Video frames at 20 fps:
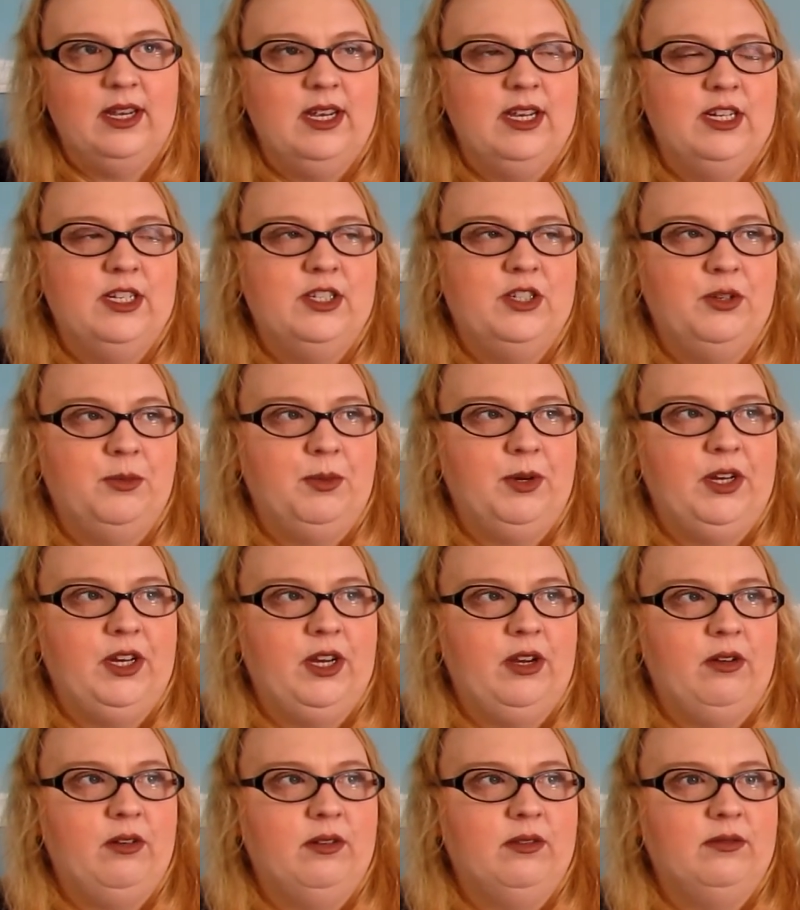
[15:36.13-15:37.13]
Super
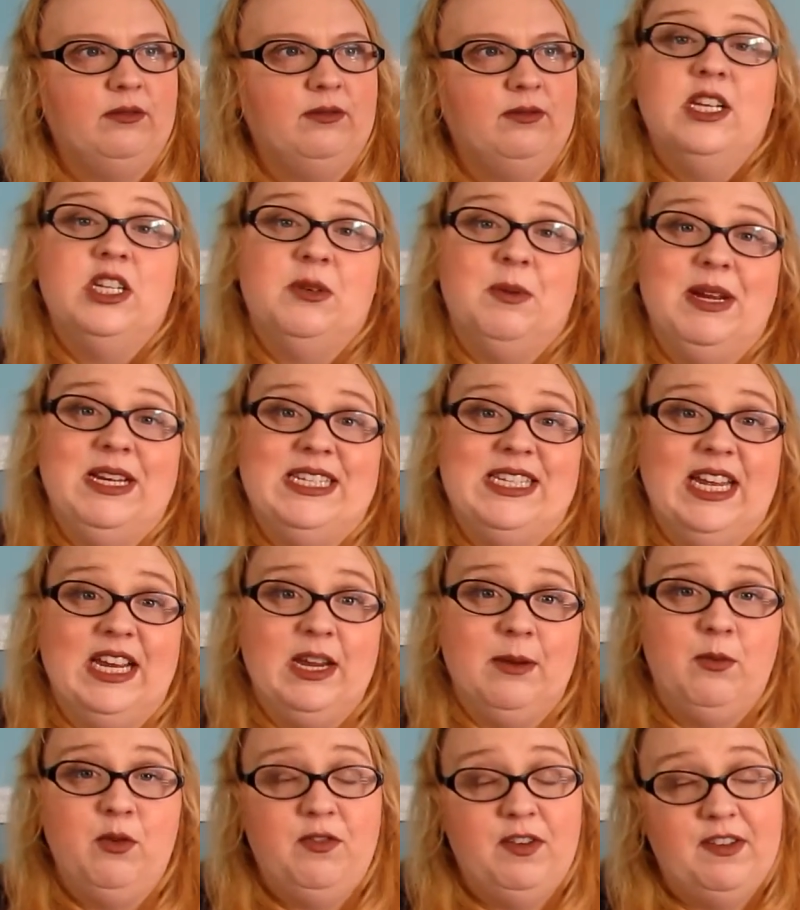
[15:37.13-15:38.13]
cute. So my
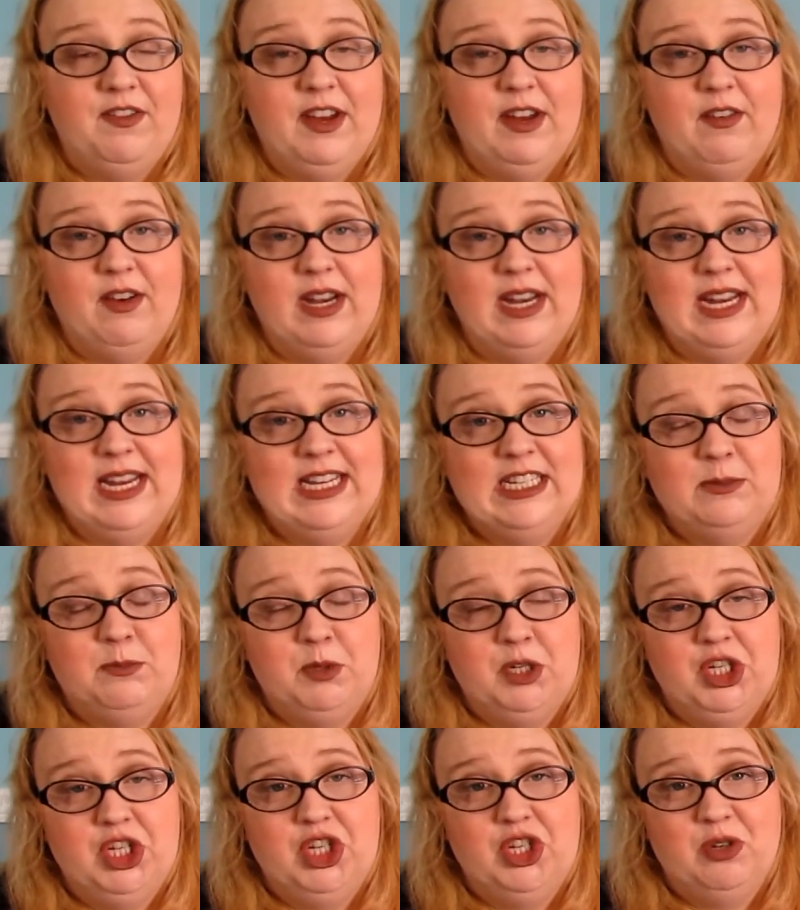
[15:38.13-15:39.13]
second movie favorite is
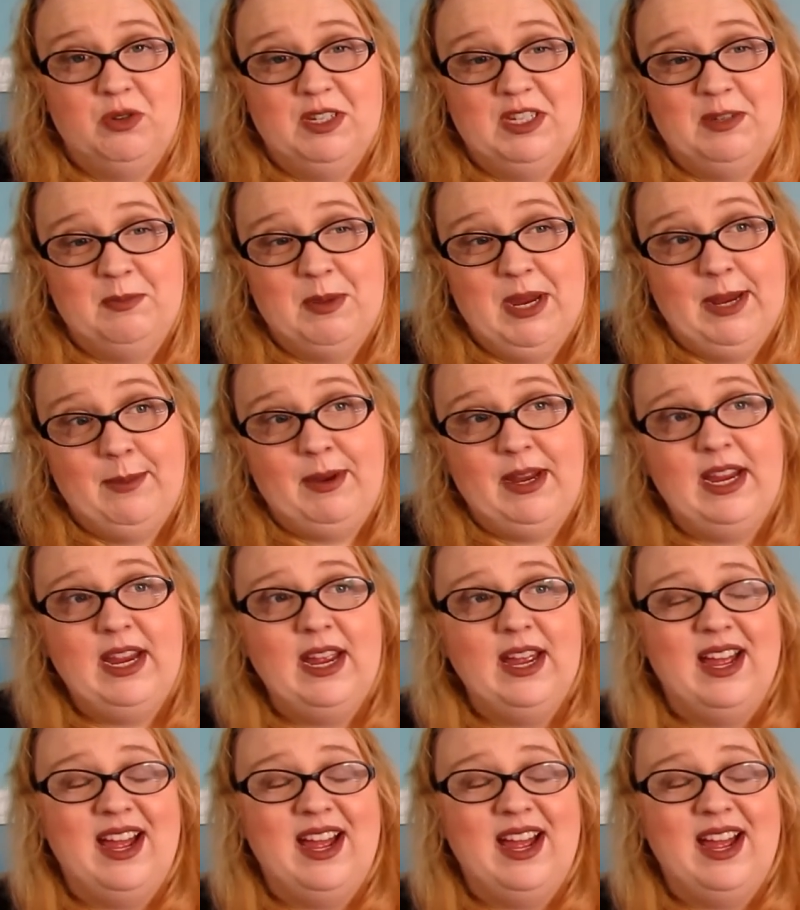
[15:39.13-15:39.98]
Bridget Jones's Baby.